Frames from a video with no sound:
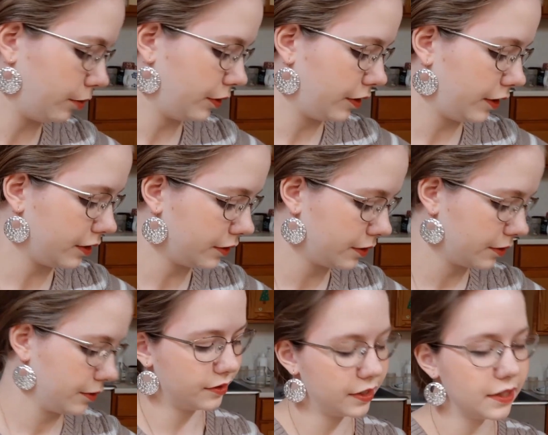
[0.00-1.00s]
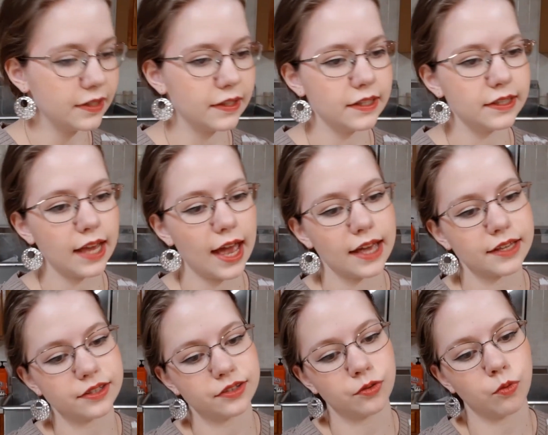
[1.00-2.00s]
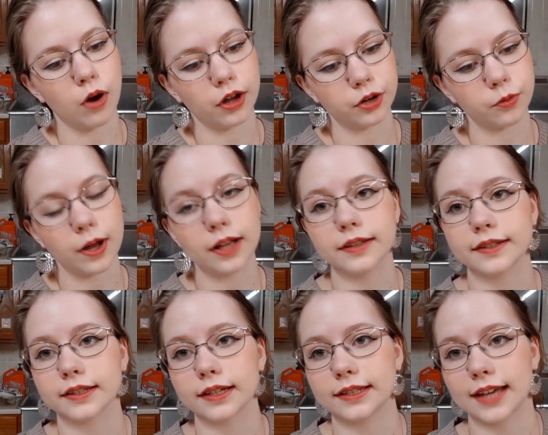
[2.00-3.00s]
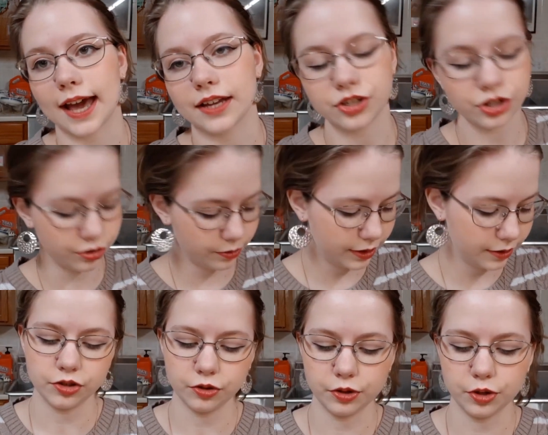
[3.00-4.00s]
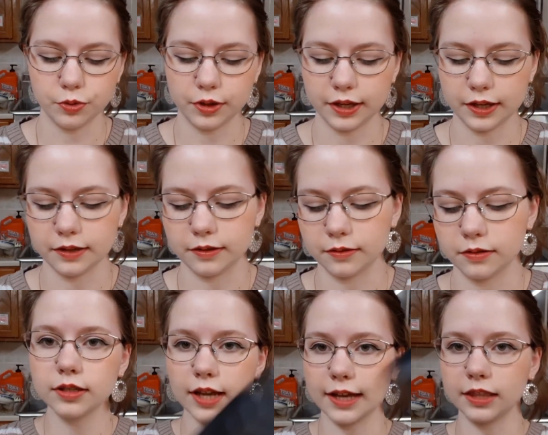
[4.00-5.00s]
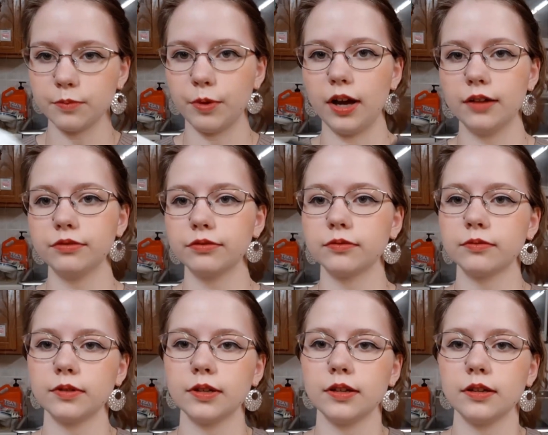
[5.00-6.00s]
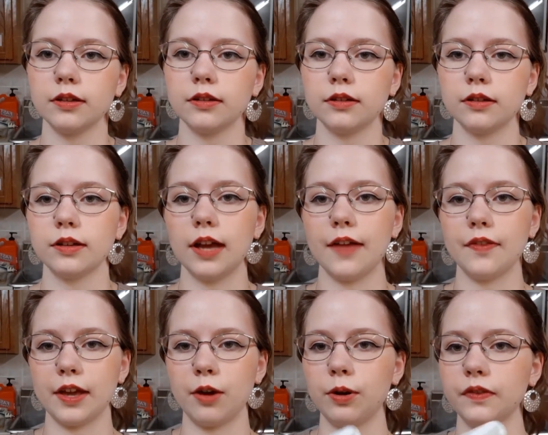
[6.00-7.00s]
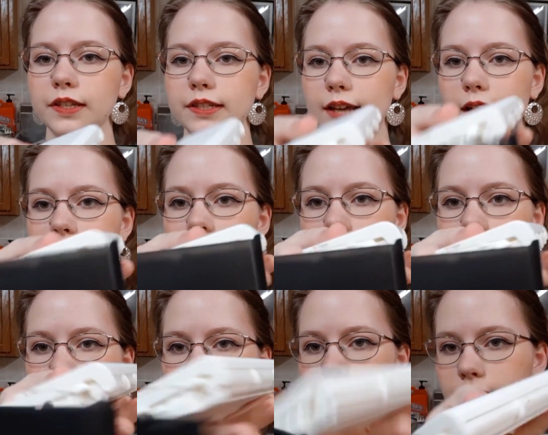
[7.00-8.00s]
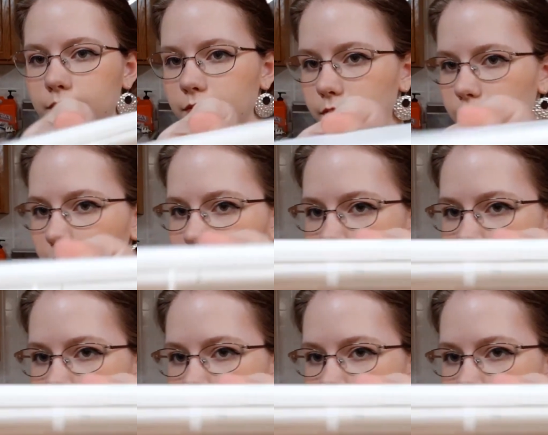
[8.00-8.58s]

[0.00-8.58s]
with this, since this has the water wells attached to it, so you can take them off and they go on the side like